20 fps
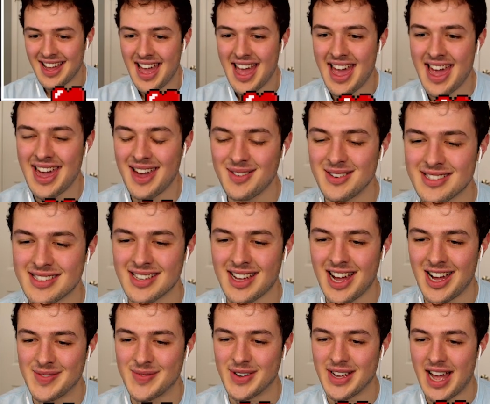Hey, what's
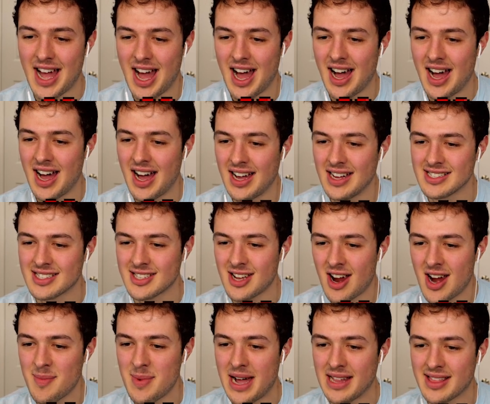up?
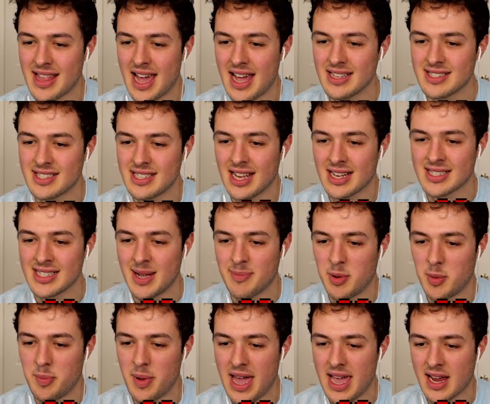Sorry about that 6
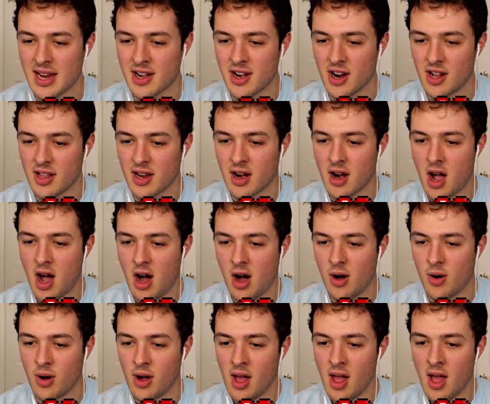nipple bacon earlier.
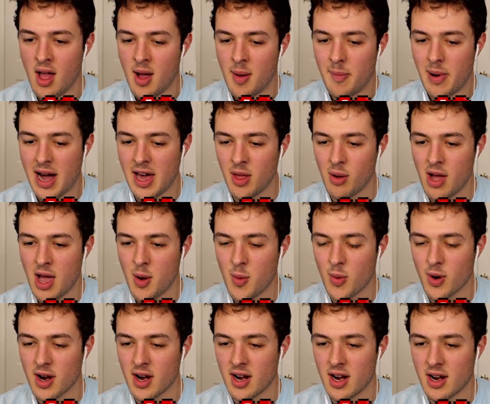Oh, by the way,
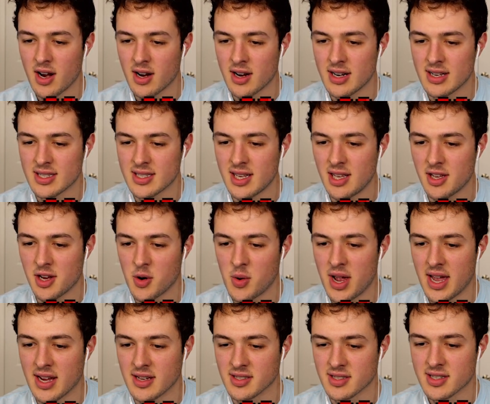we're gonna steal your
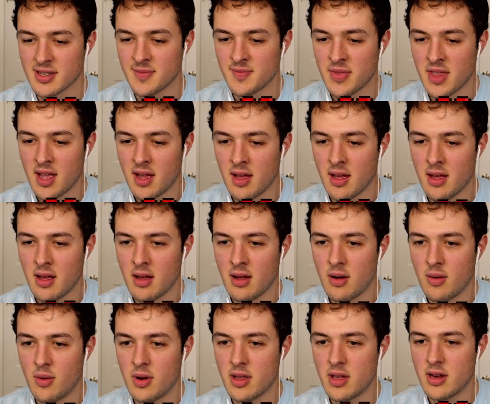wings.
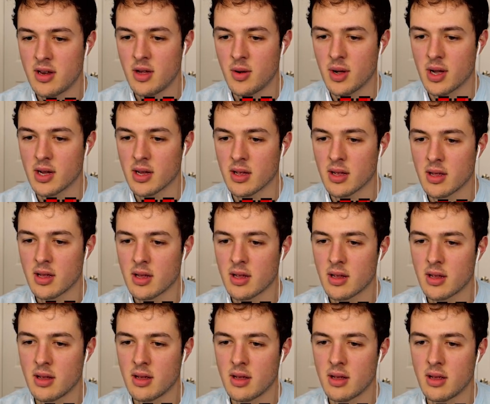What are you doing?
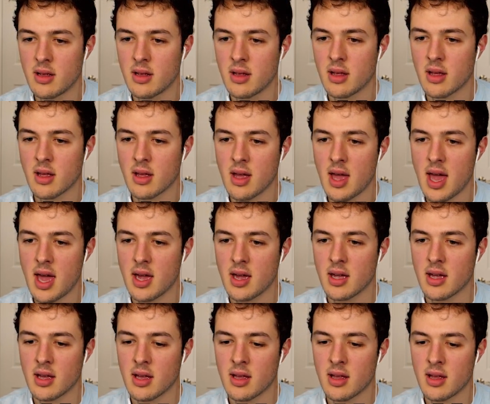Hey,
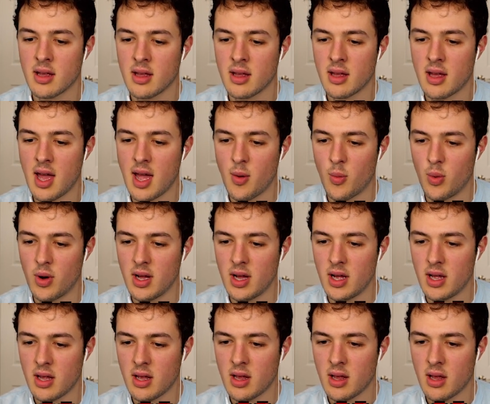what?